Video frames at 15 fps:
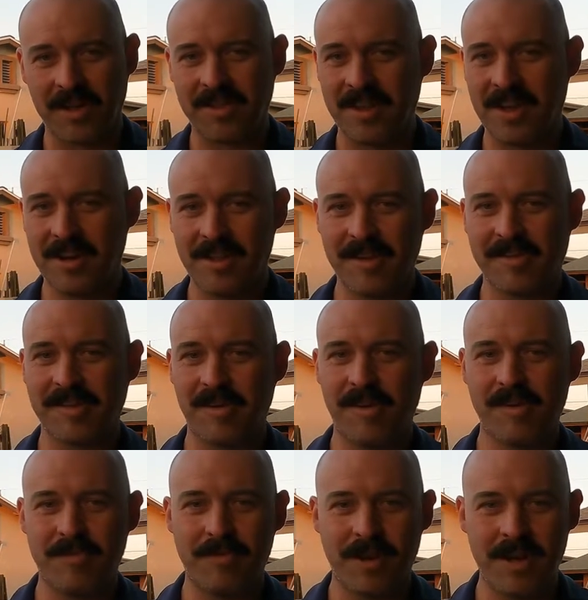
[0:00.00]
At the end of this
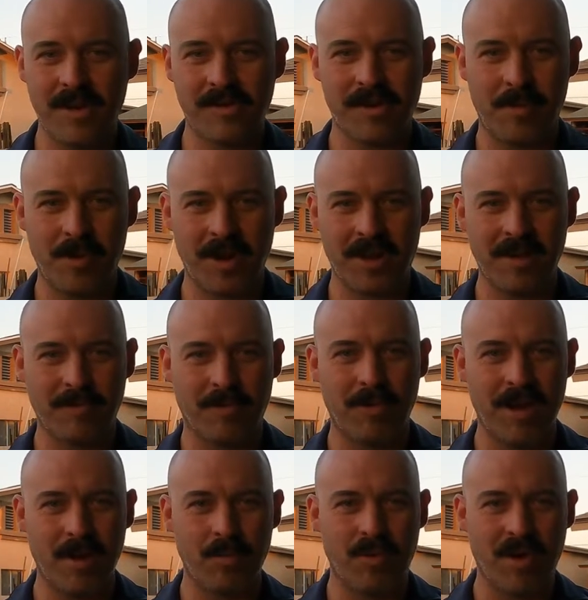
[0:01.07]
series of videos, I'm going to give
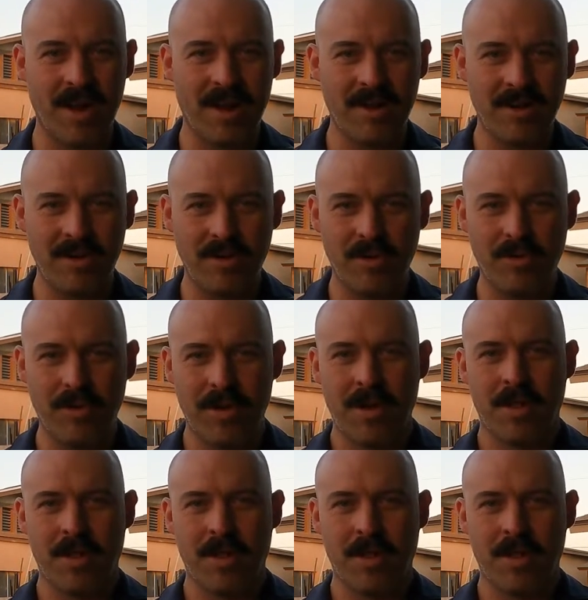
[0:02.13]
away a brand new